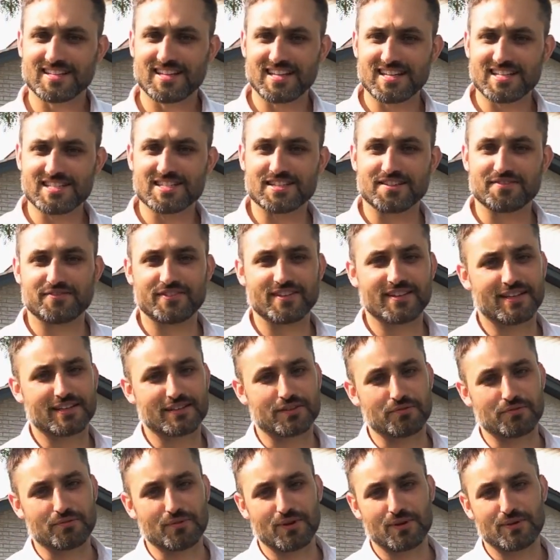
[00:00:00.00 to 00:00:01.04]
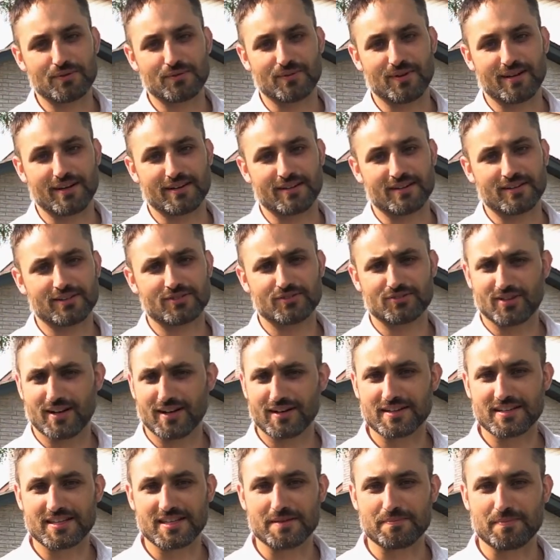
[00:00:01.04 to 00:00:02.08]
Easy to feel like the roadrunner
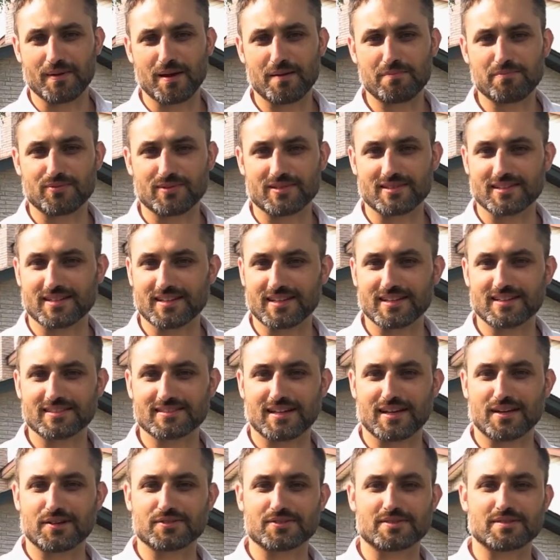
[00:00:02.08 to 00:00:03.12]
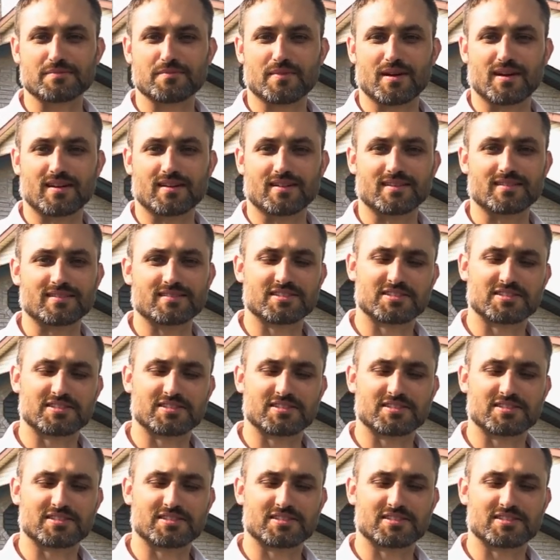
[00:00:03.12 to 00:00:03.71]
trying to keep up with today's housing market.